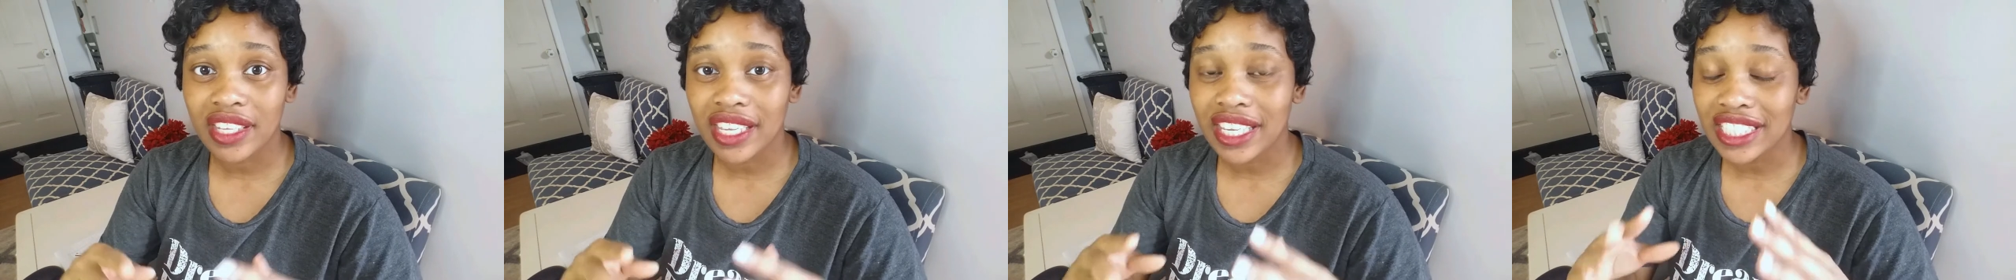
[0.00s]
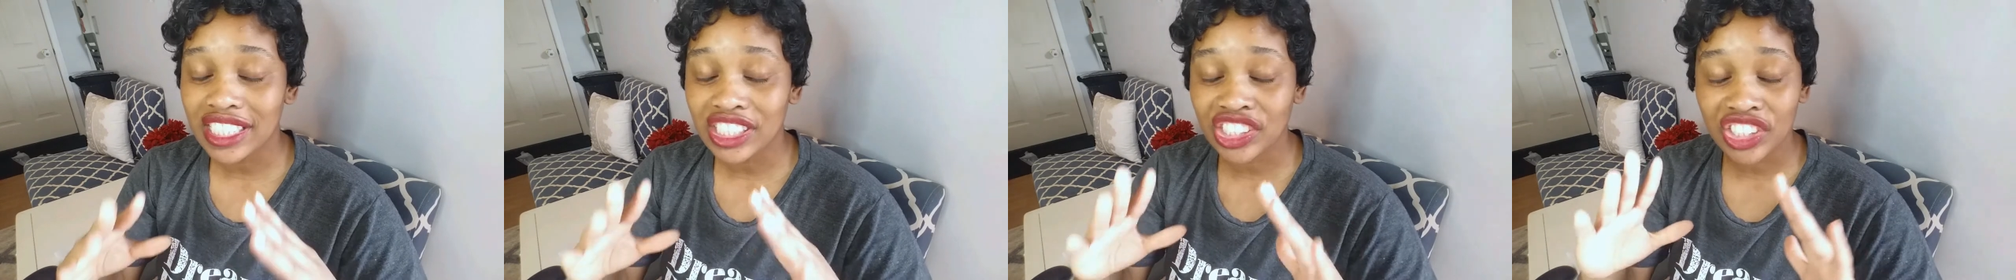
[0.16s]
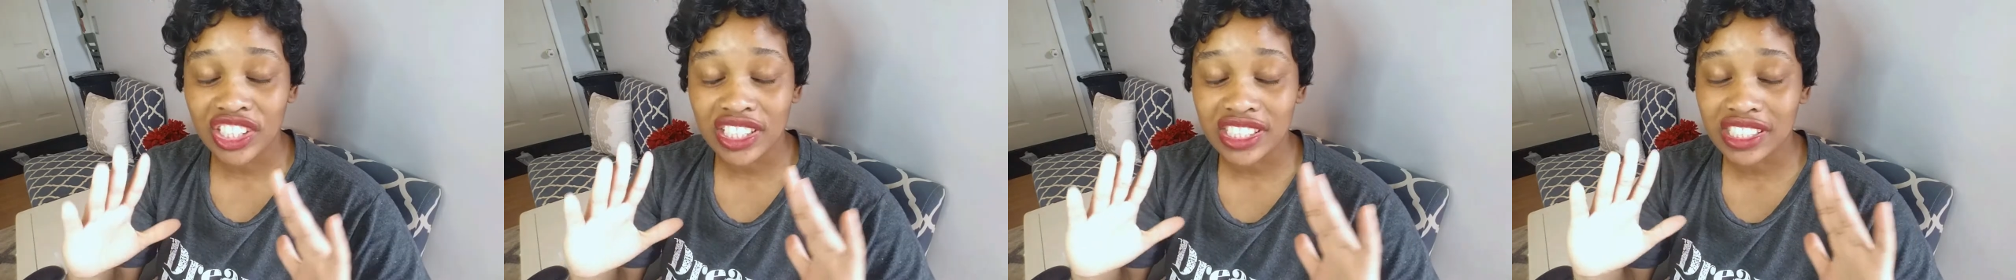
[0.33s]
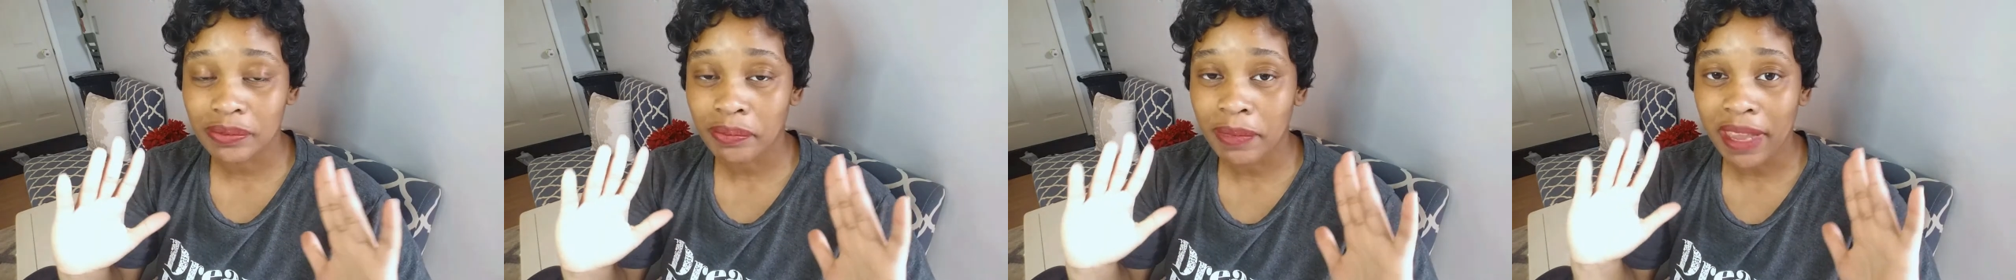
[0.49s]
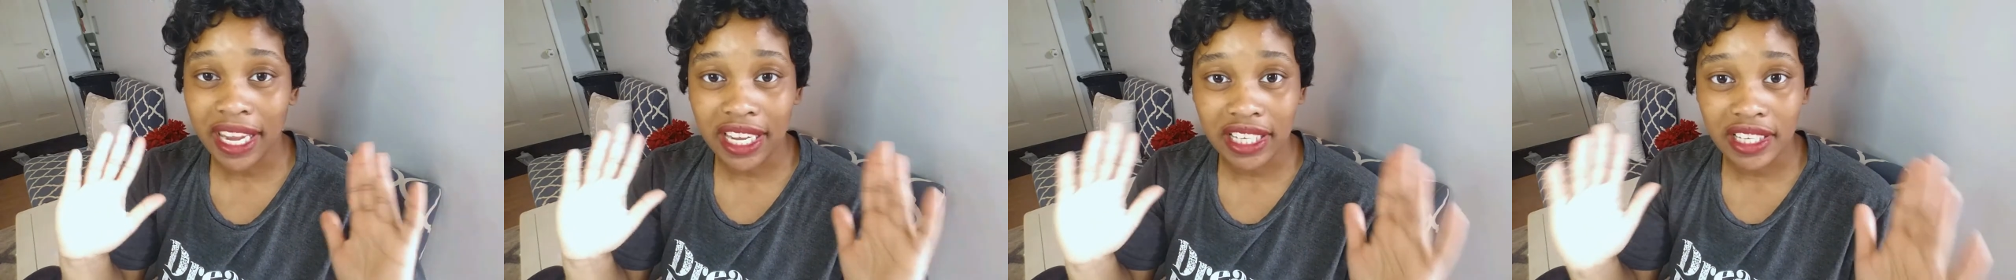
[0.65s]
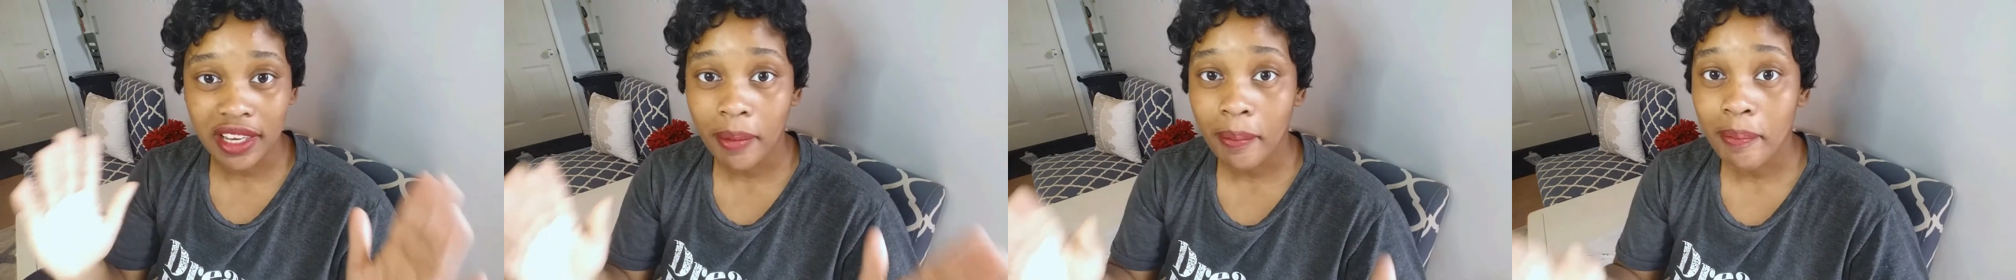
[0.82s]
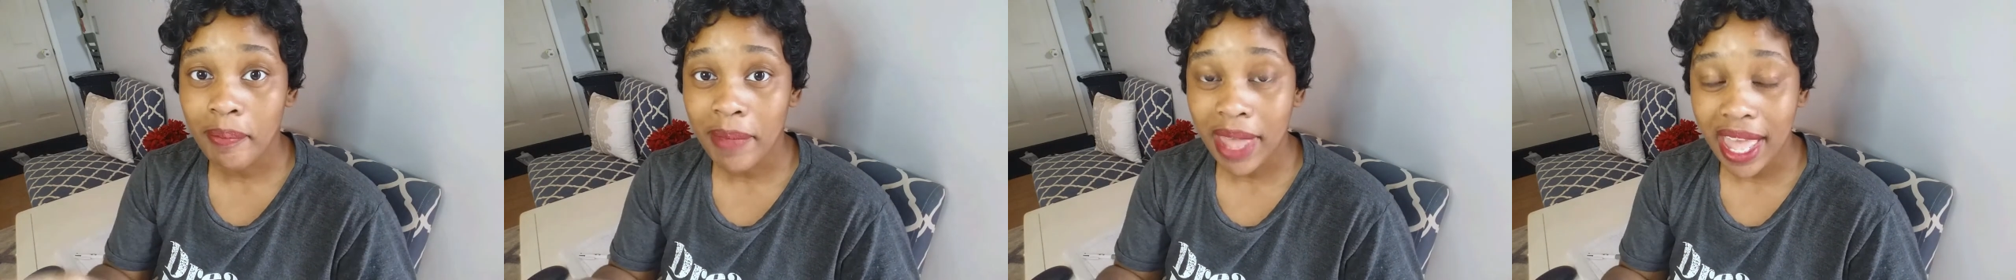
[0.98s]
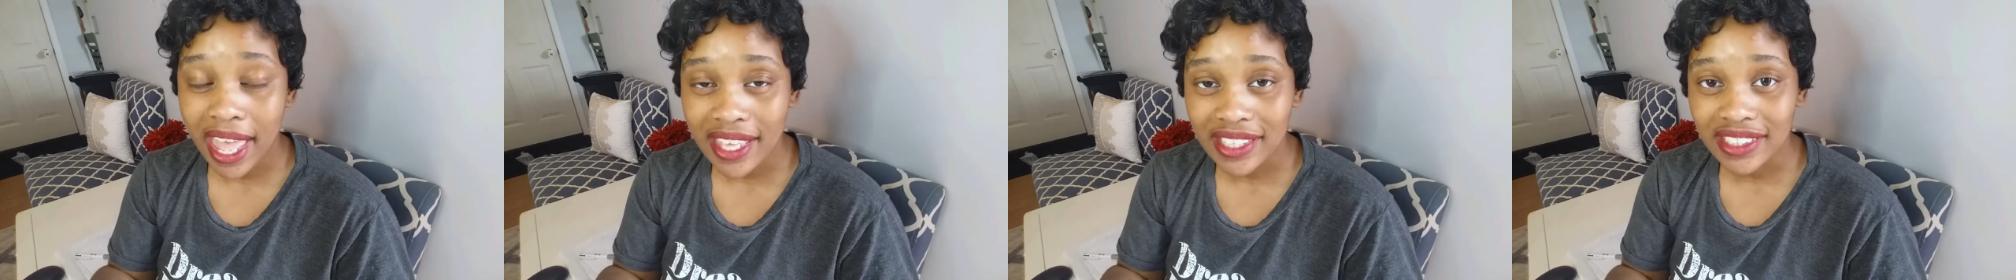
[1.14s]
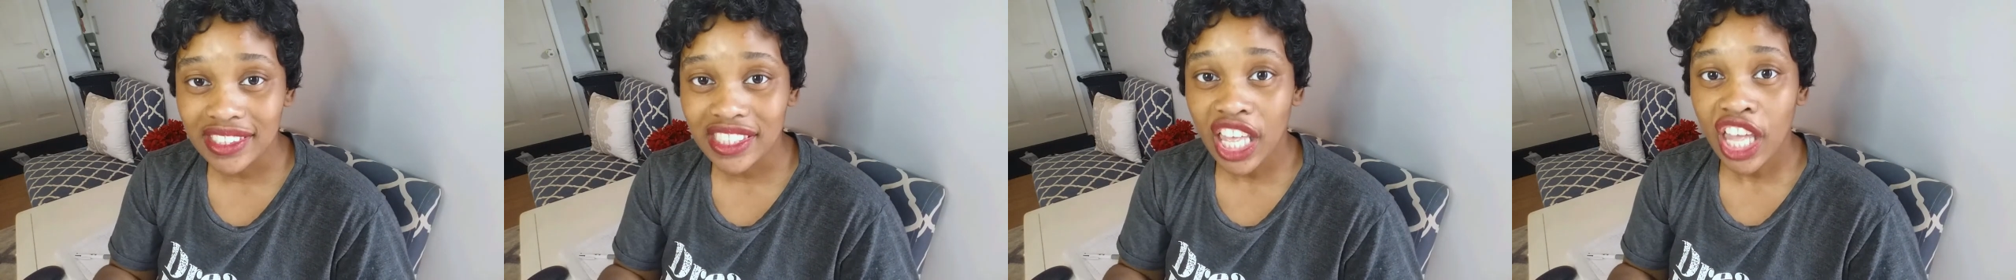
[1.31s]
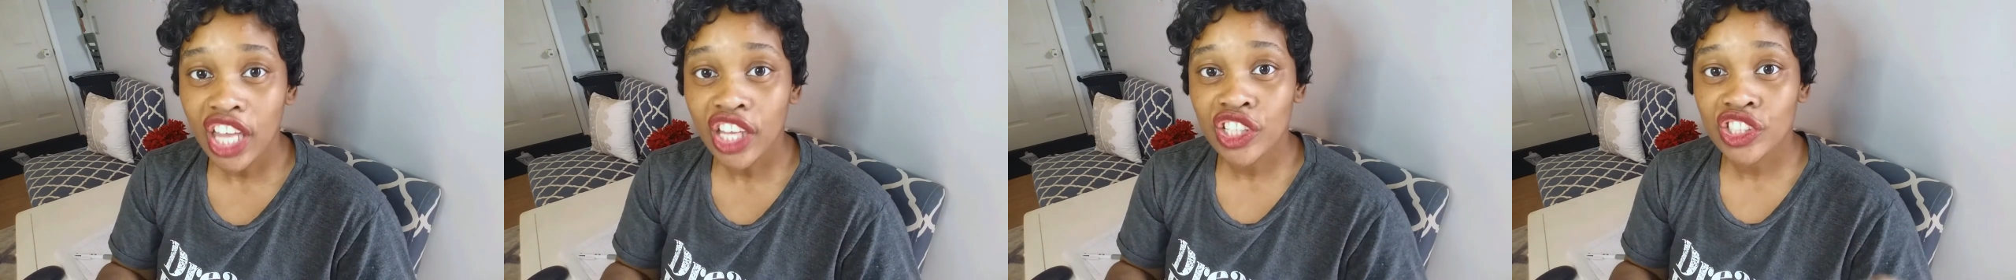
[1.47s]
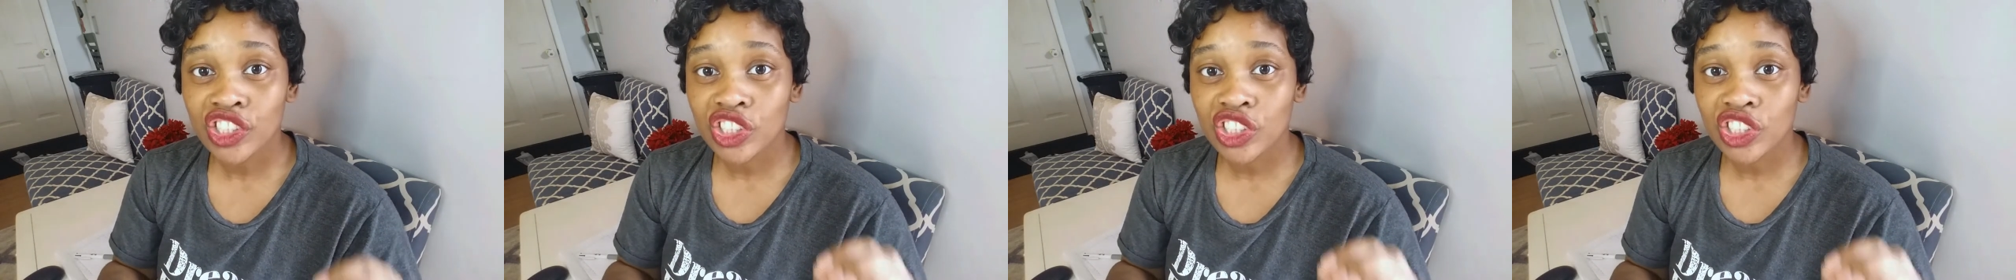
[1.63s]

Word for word: it's just making a mess.